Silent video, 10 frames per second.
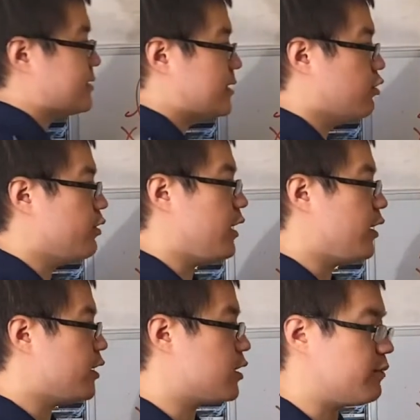still an
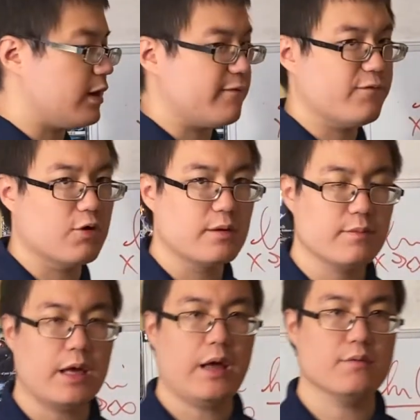indeterminate form,
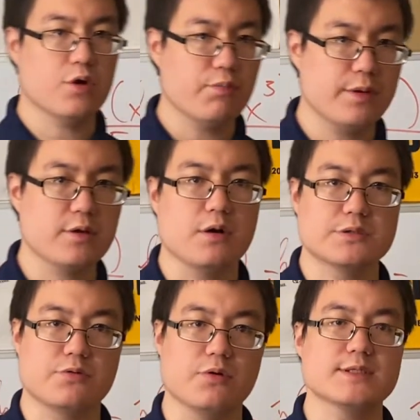and L'Hopital's
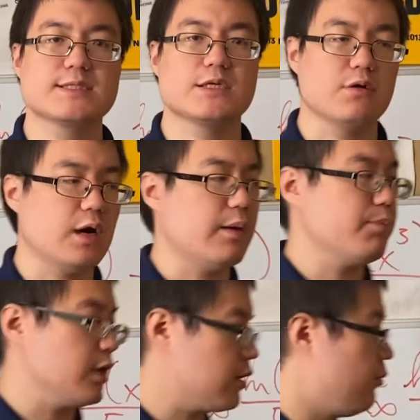rule is still
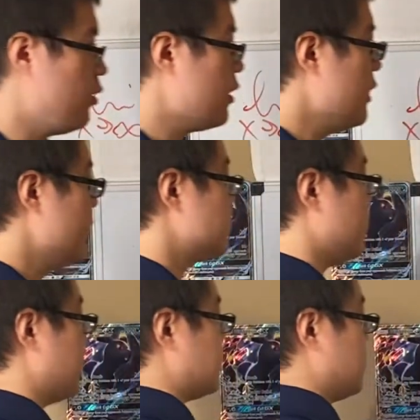applicable. So
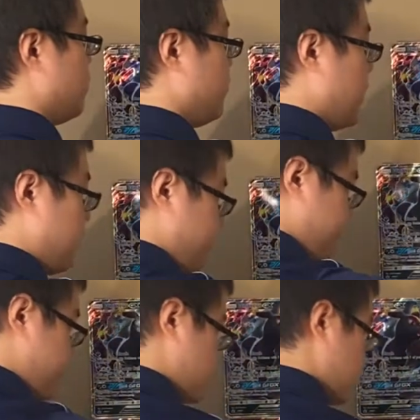let's do
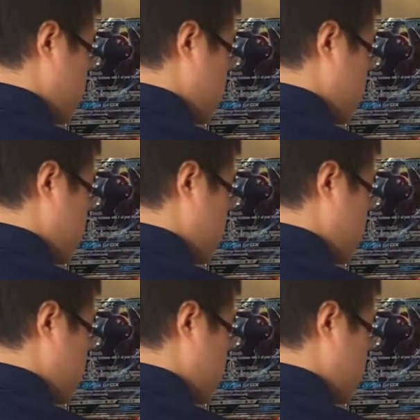that.